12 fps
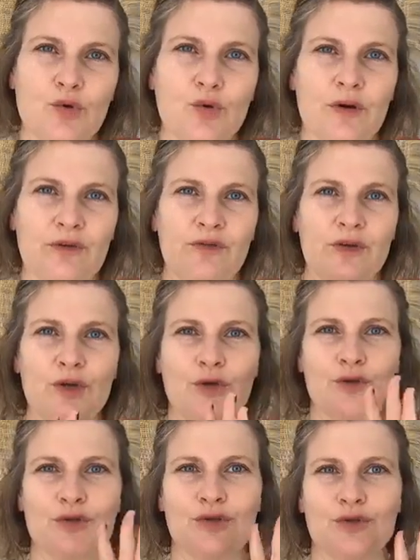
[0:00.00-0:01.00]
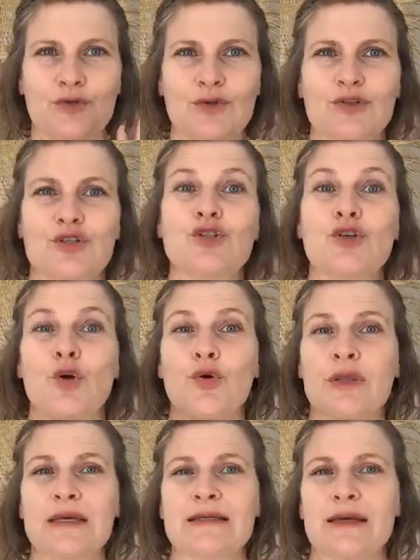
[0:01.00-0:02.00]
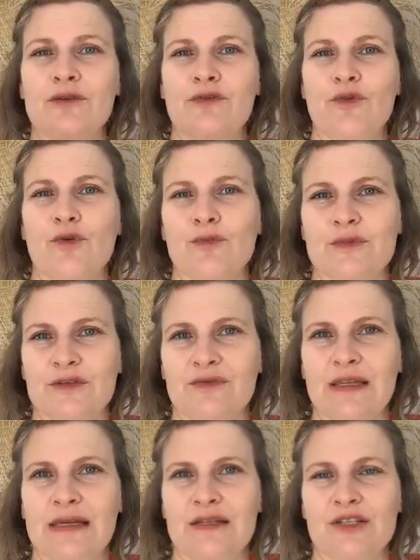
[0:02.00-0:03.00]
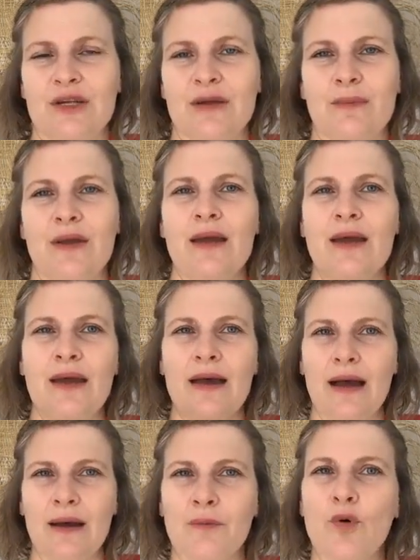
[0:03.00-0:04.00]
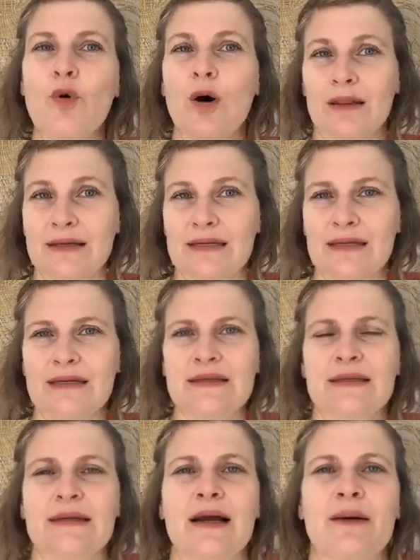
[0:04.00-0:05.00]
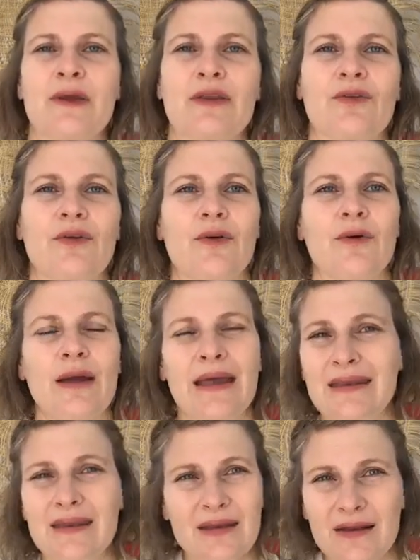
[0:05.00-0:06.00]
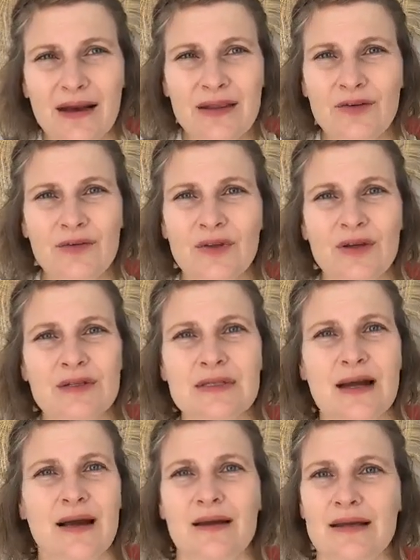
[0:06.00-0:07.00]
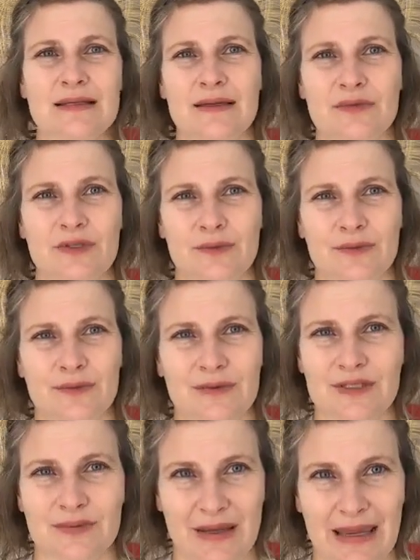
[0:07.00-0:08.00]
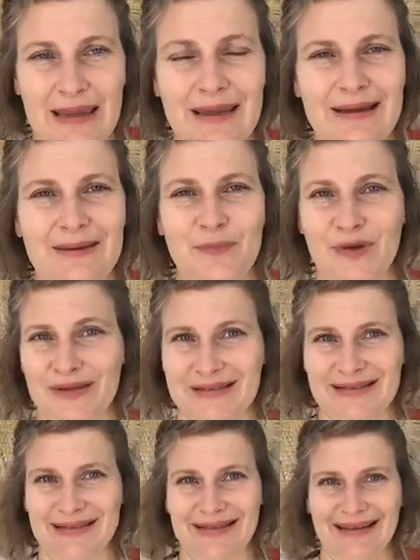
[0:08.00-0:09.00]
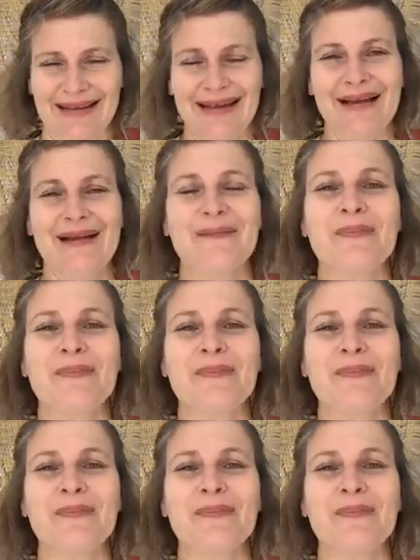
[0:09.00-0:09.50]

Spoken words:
in order for you to show these other forms of leadership qualities that are coming through. And neither of those are acceptable to me personally.